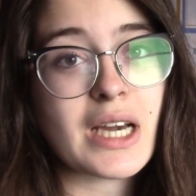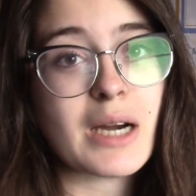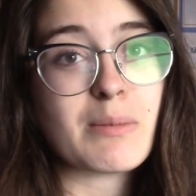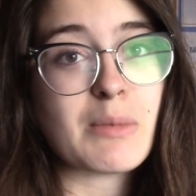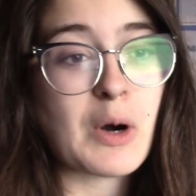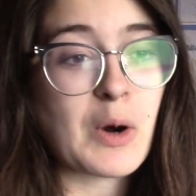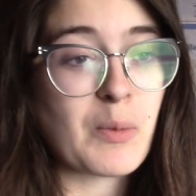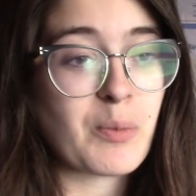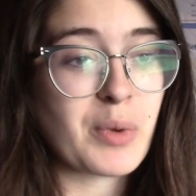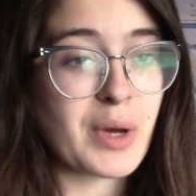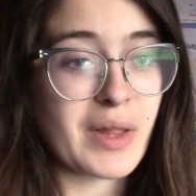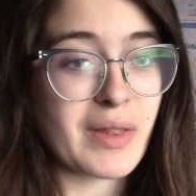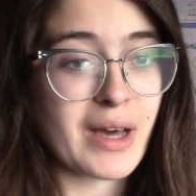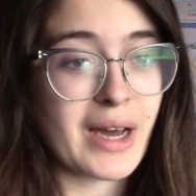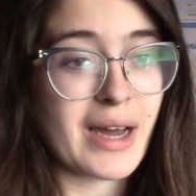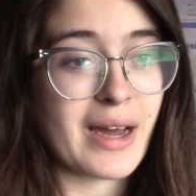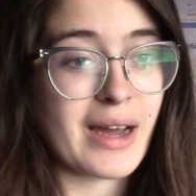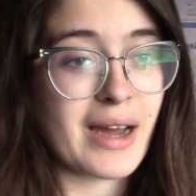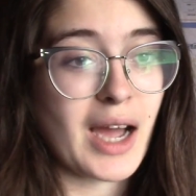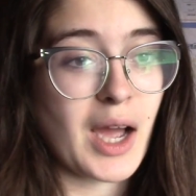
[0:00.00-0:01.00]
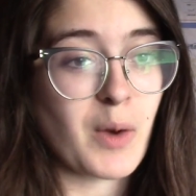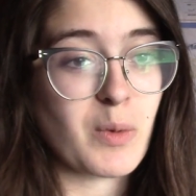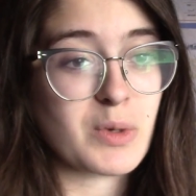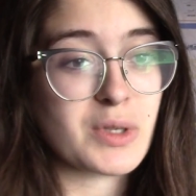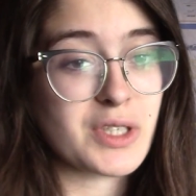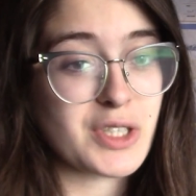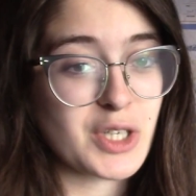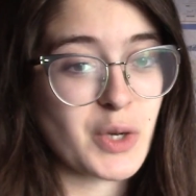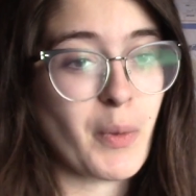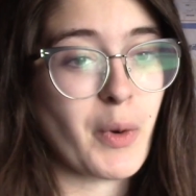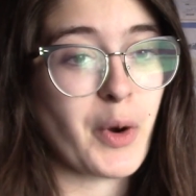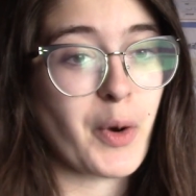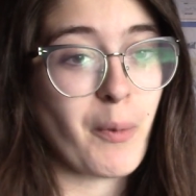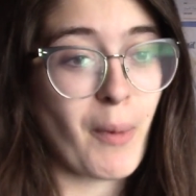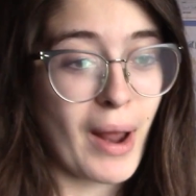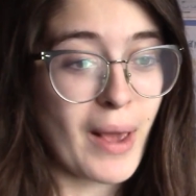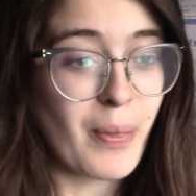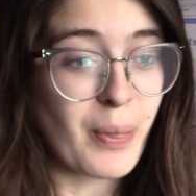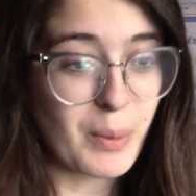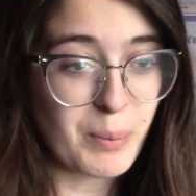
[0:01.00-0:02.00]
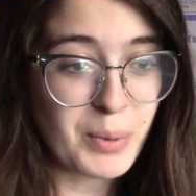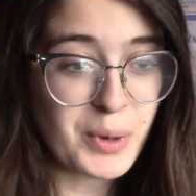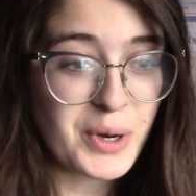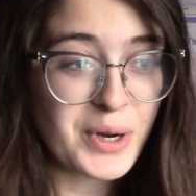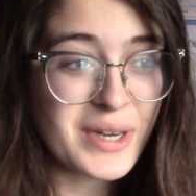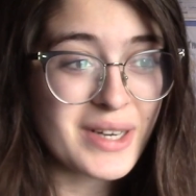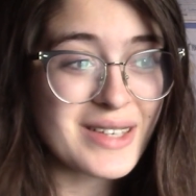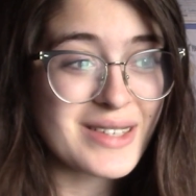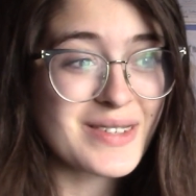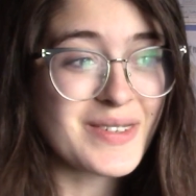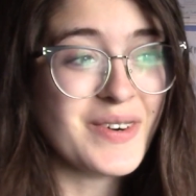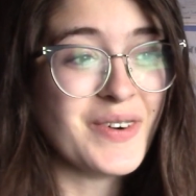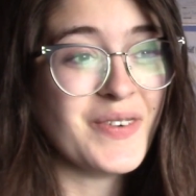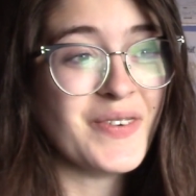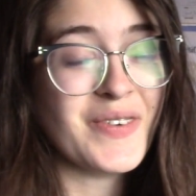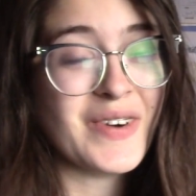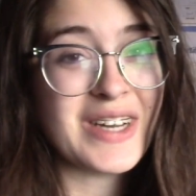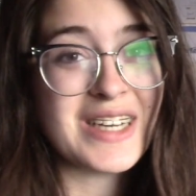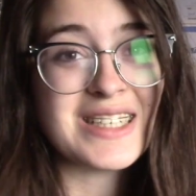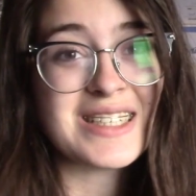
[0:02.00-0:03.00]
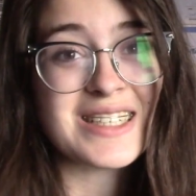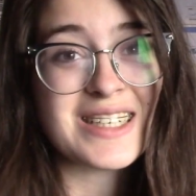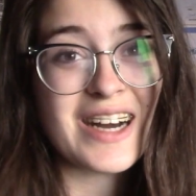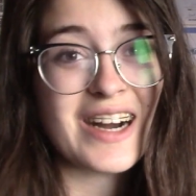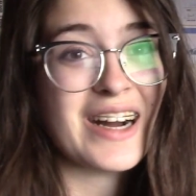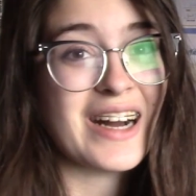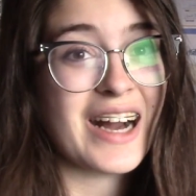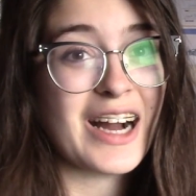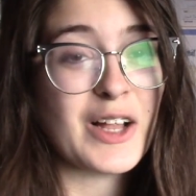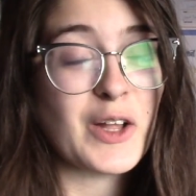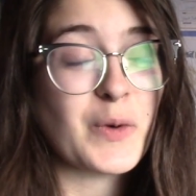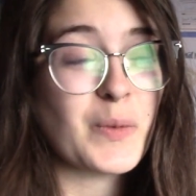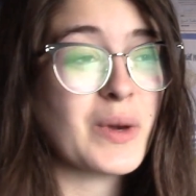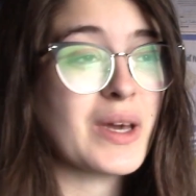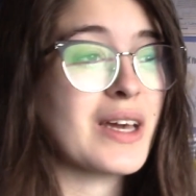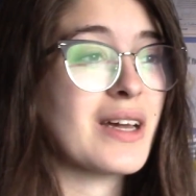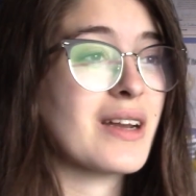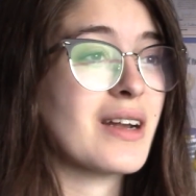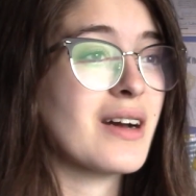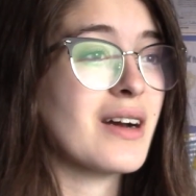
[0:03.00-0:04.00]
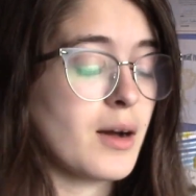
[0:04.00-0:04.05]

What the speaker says: I'm hoping that I will still want to write the book when it's not Halloween,